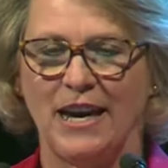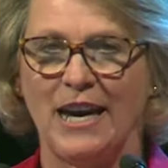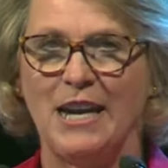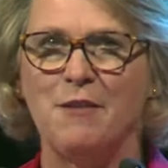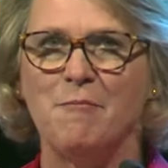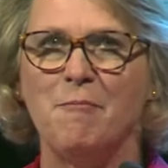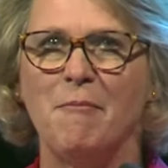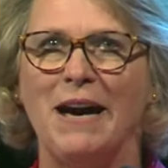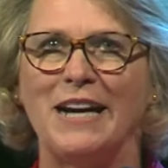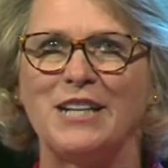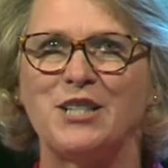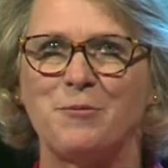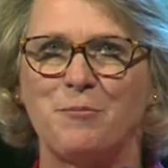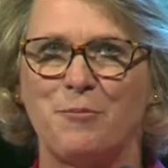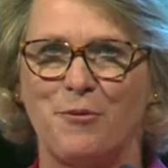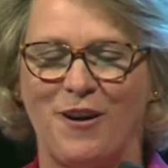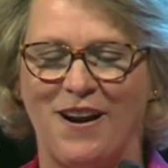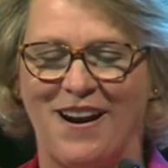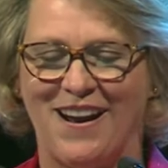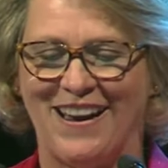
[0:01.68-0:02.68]
and much
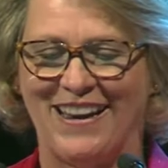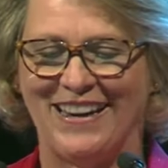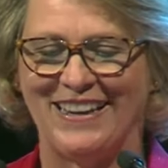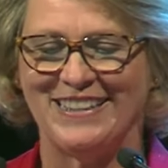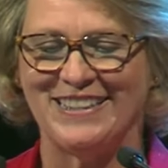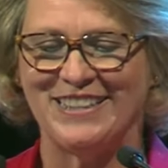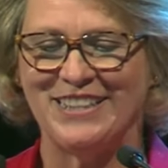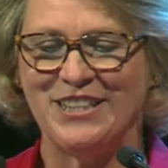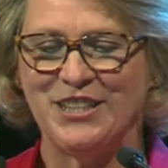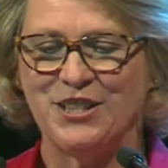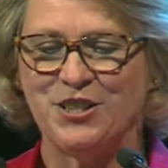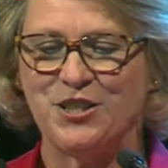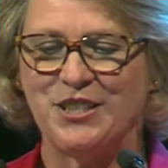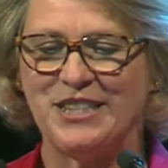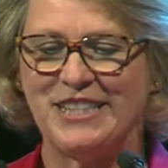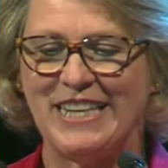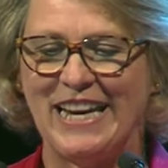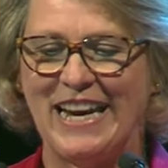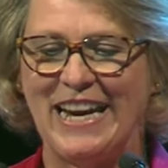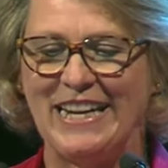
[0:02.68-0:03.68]
pride to
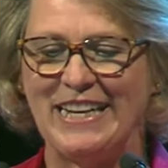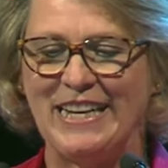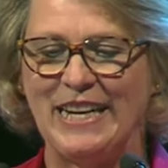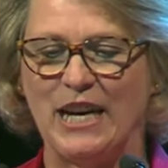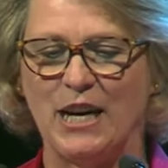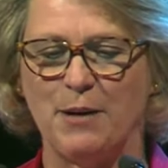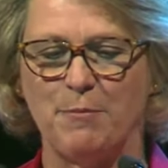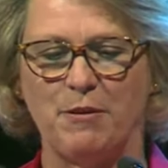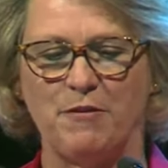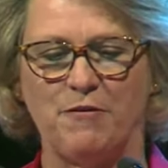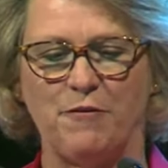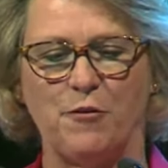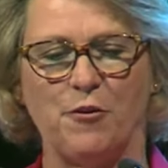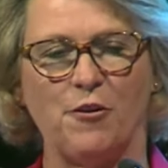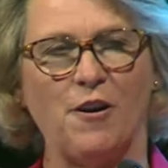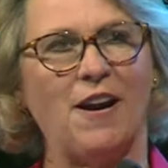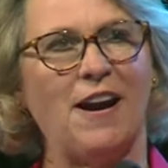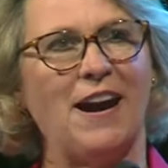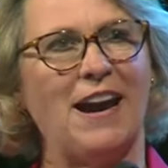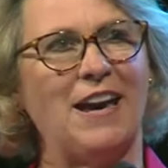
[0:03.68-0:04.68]
stand here before
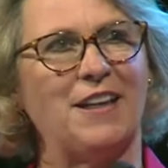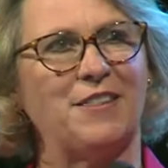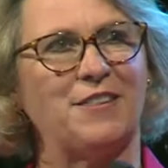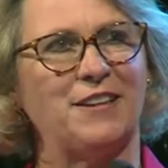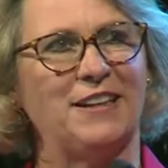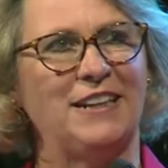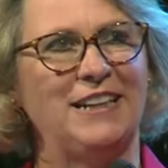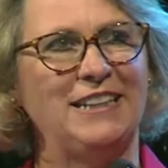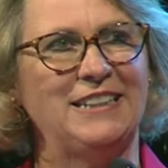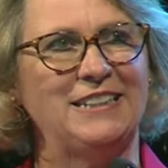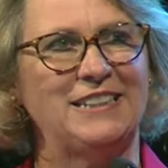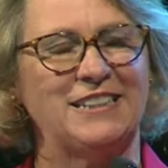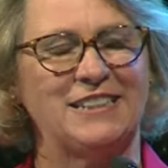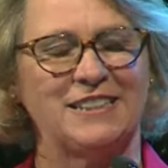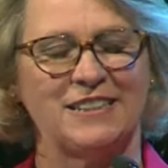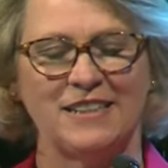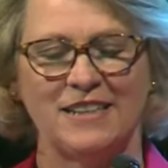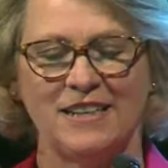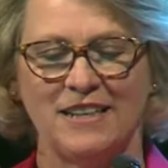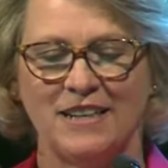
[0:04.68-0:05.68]
our athletes,
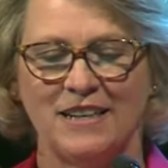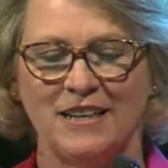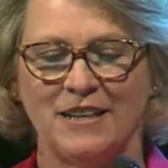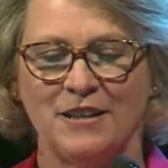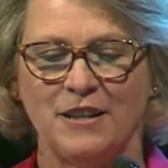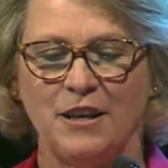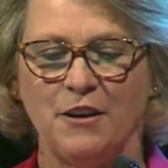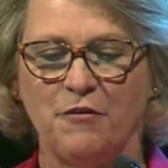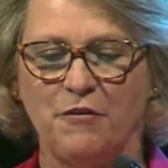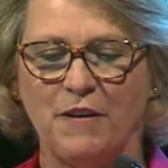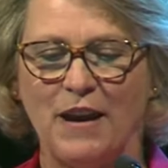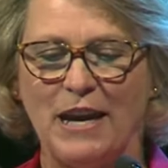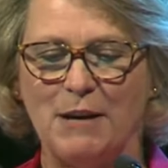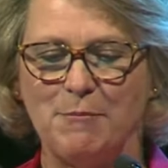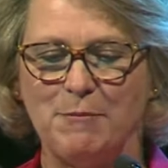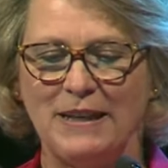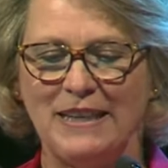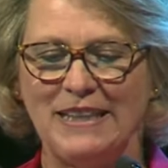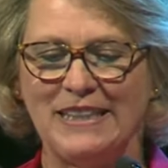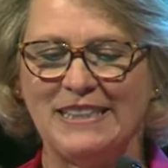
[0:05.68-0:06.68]
their
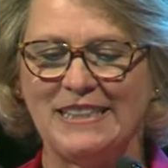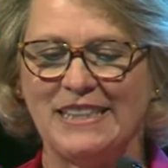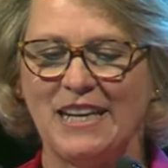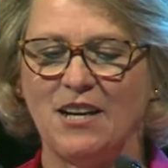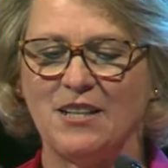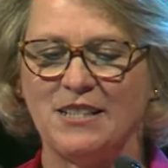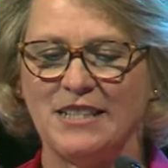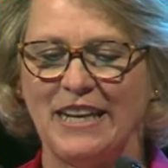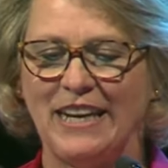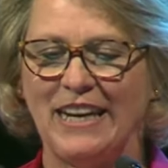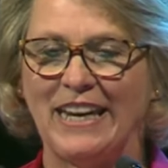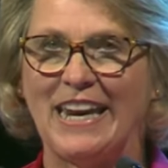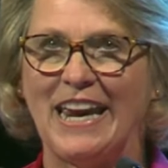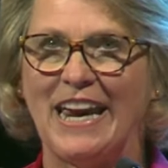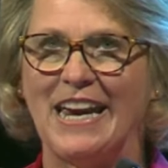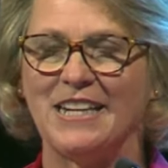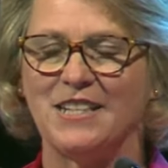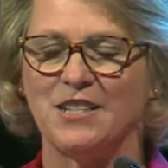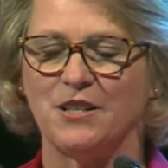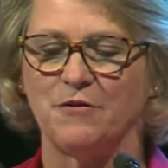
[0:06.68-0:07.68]
families, our
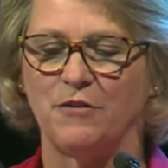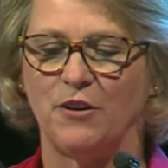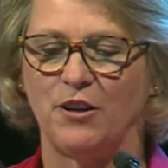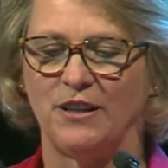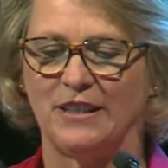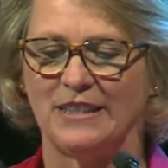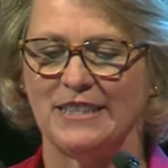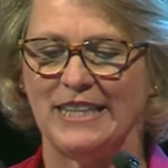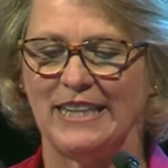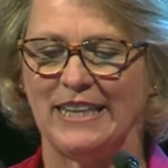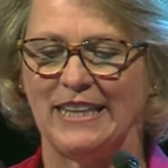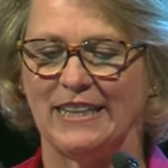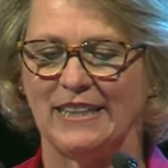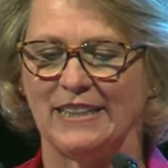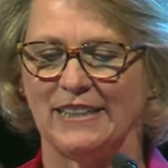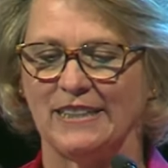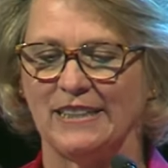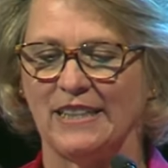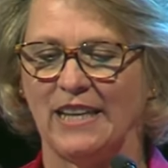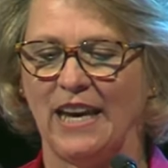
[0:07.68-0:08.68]
dedicated
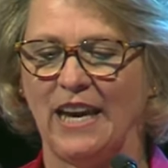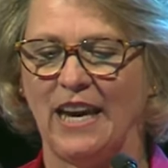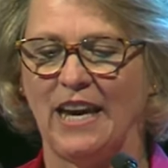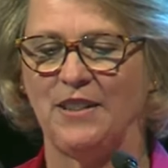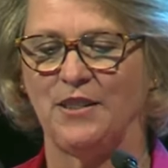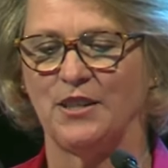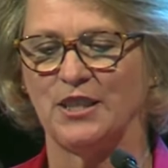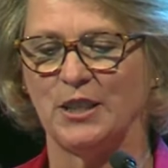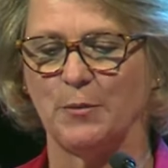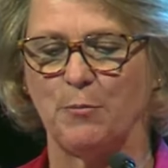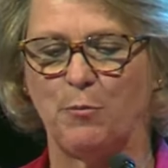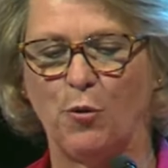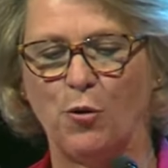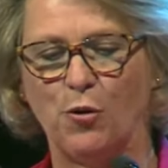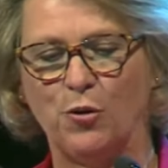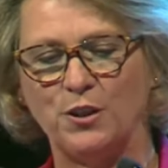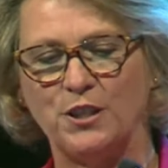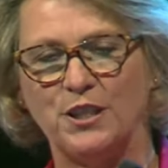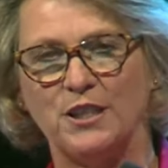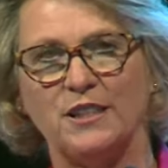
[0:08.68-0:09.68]
volunteers, and the
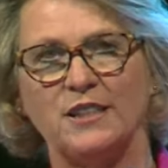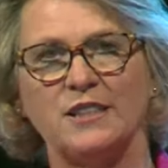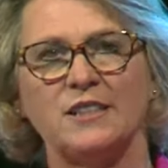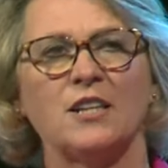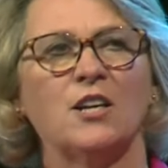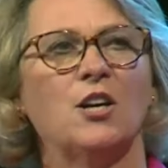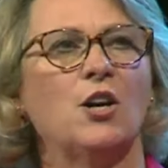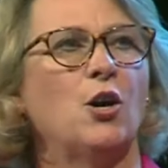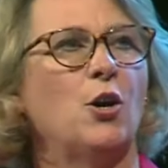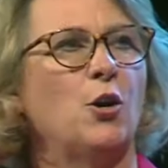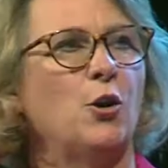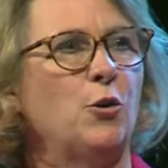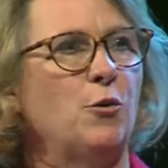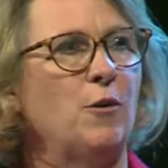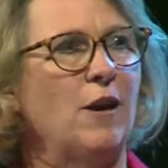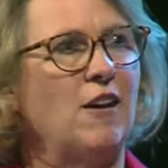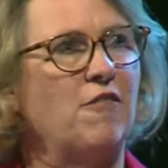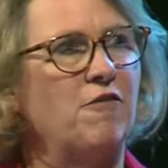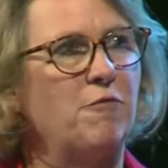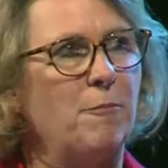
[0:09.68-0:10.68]
supporters who
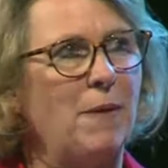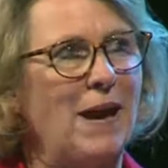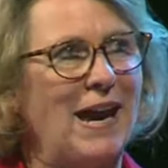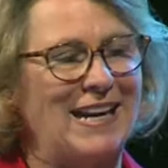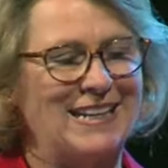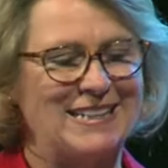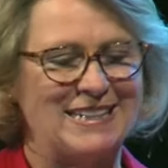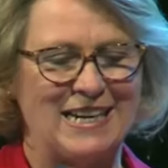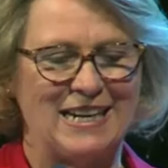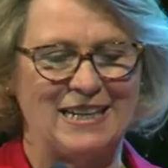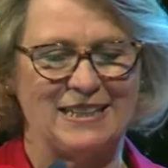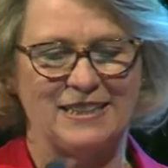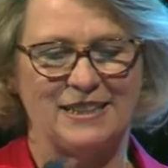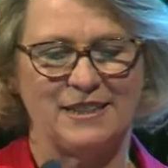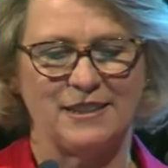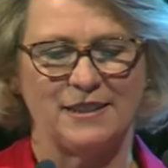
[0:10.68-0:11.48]
have backed us.